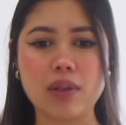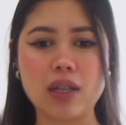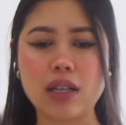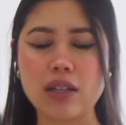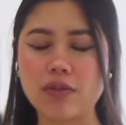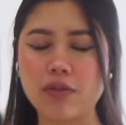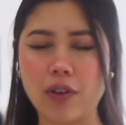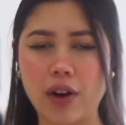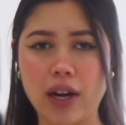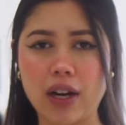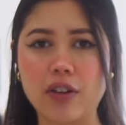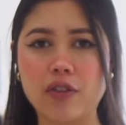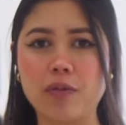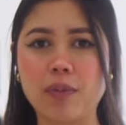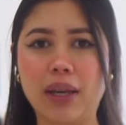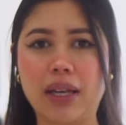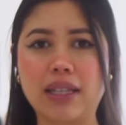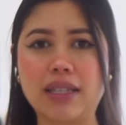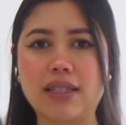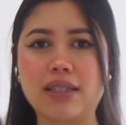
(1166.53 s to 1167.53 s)
afraid of
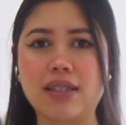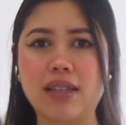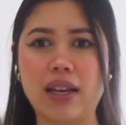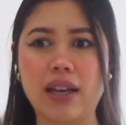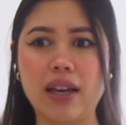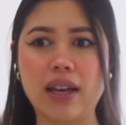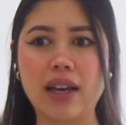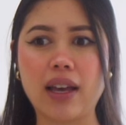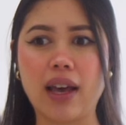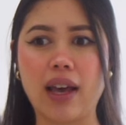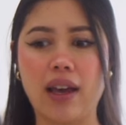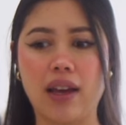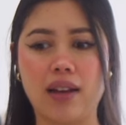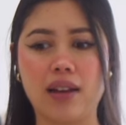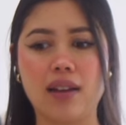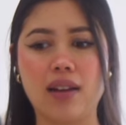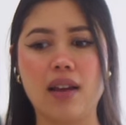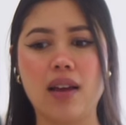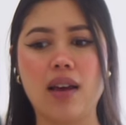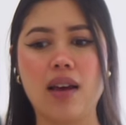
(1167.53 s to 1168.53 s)
being sick
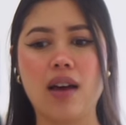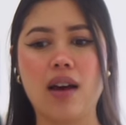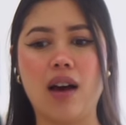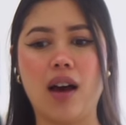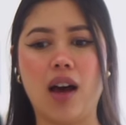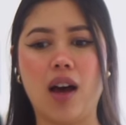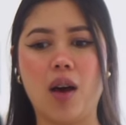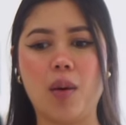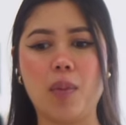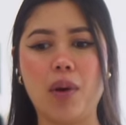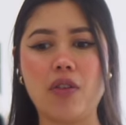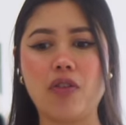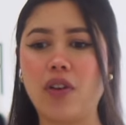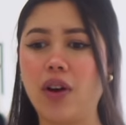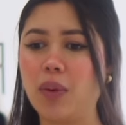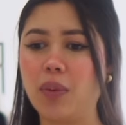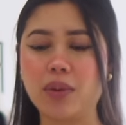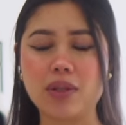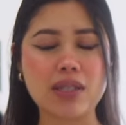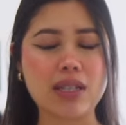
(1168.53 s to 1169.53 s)
and um,
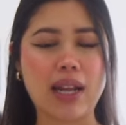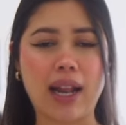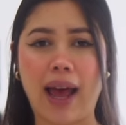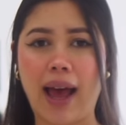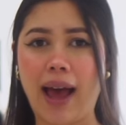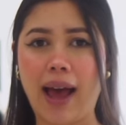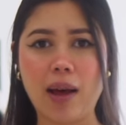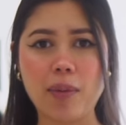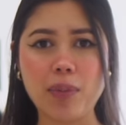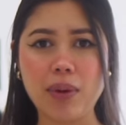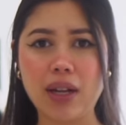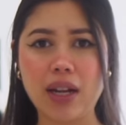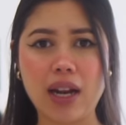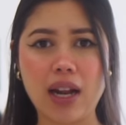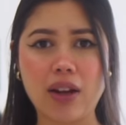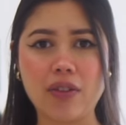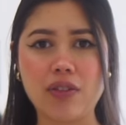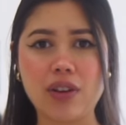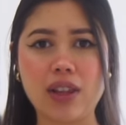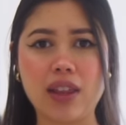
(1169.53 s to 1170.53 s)
afraid what's gonna happen and
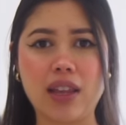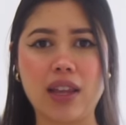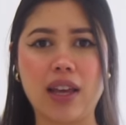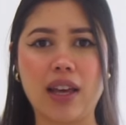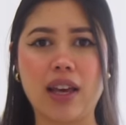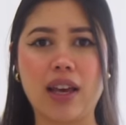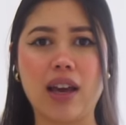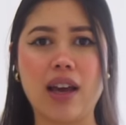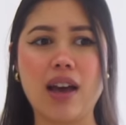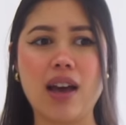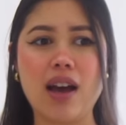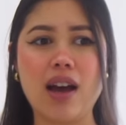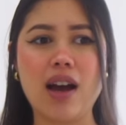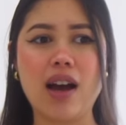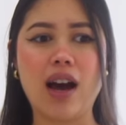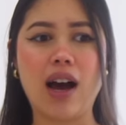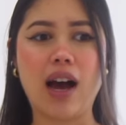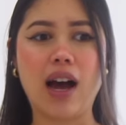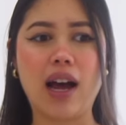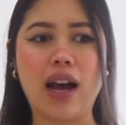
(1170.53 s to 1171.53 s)
everything,
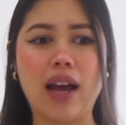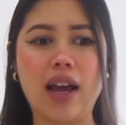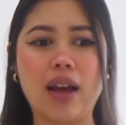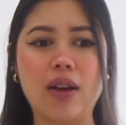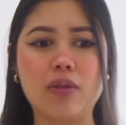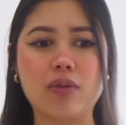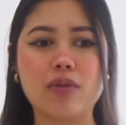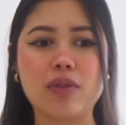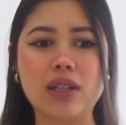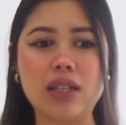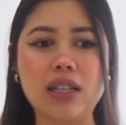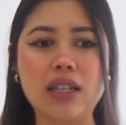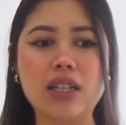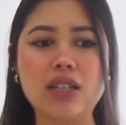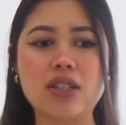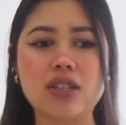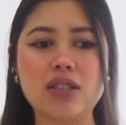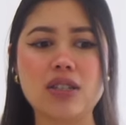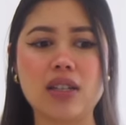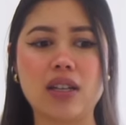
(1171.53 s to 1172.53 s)
I really
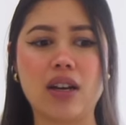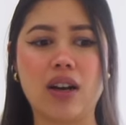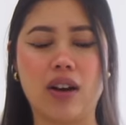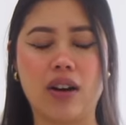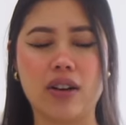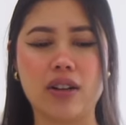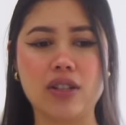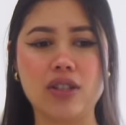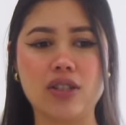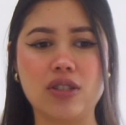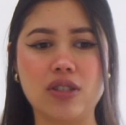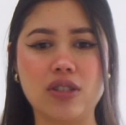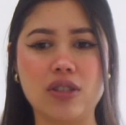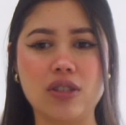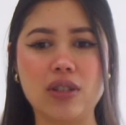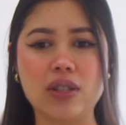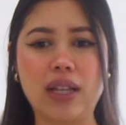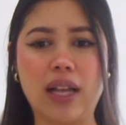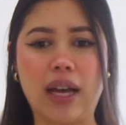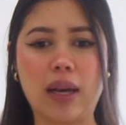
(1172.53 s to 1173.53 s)
just encourage
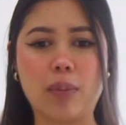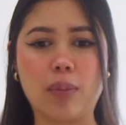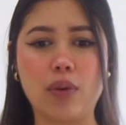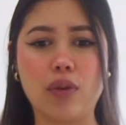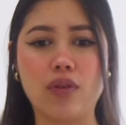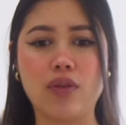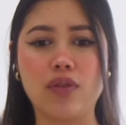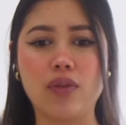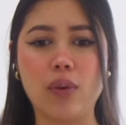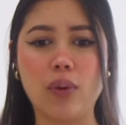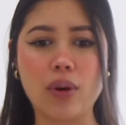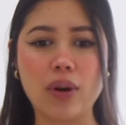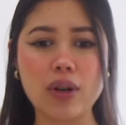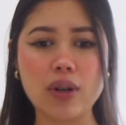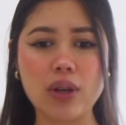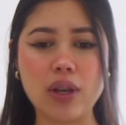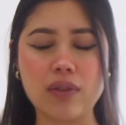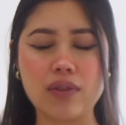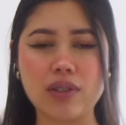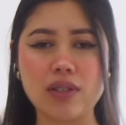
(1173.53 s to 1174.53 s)
you, like, before
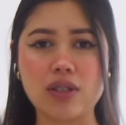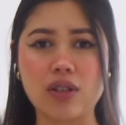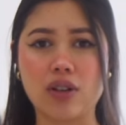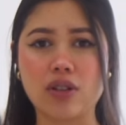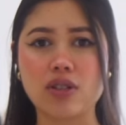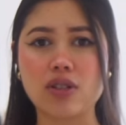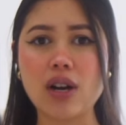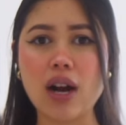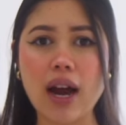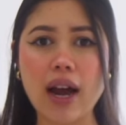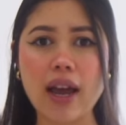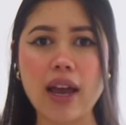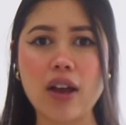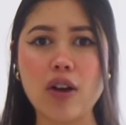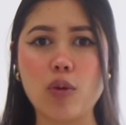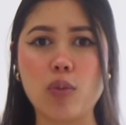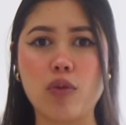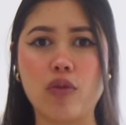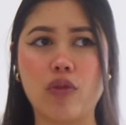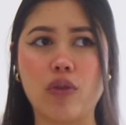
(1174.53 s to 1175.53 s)
you even start trying
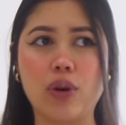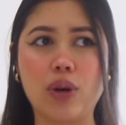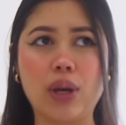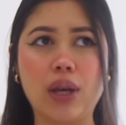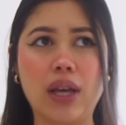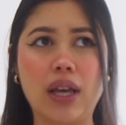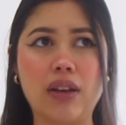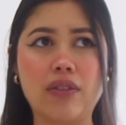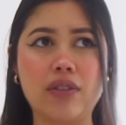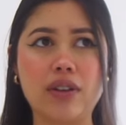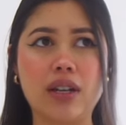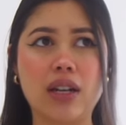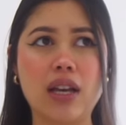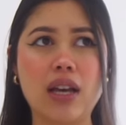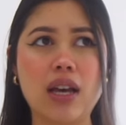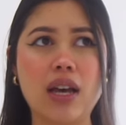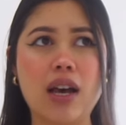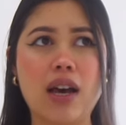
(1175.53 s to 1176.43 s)
or before you even